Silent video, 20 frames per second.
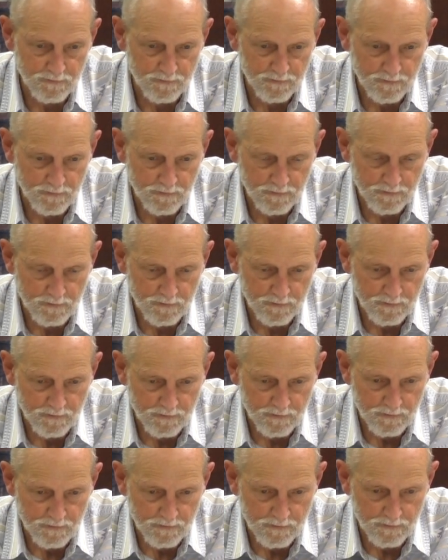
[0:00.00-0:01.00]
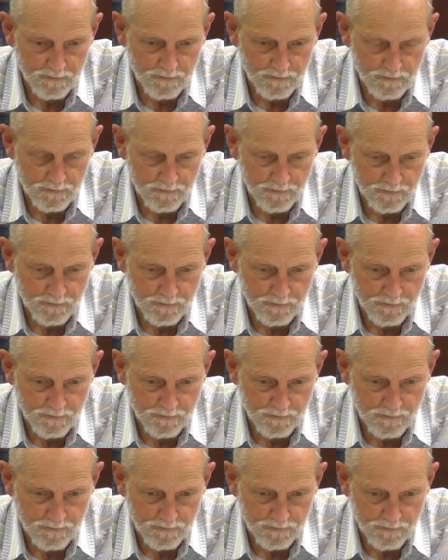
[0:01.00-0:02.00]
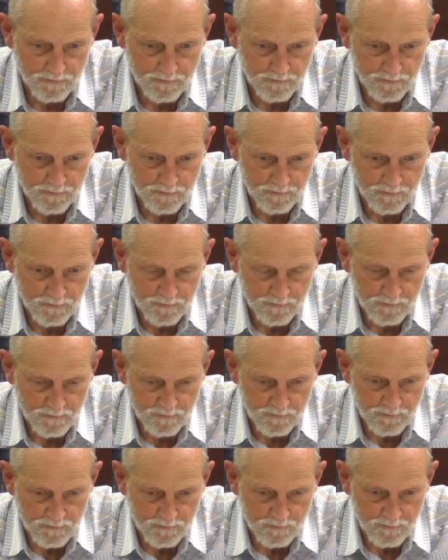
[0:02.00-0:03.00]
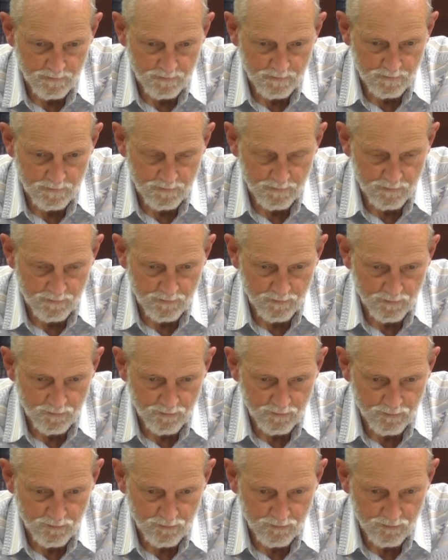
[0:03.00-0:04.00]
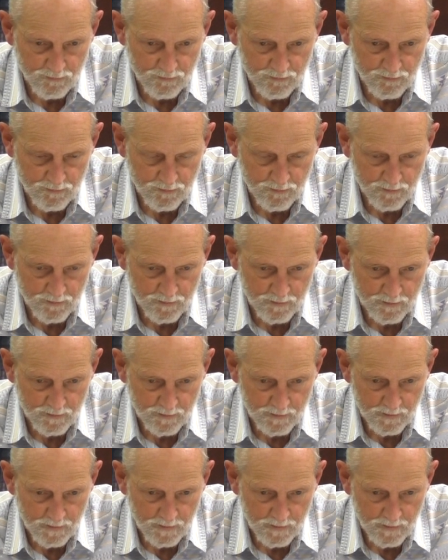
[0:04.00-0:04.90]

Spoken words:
[no speech]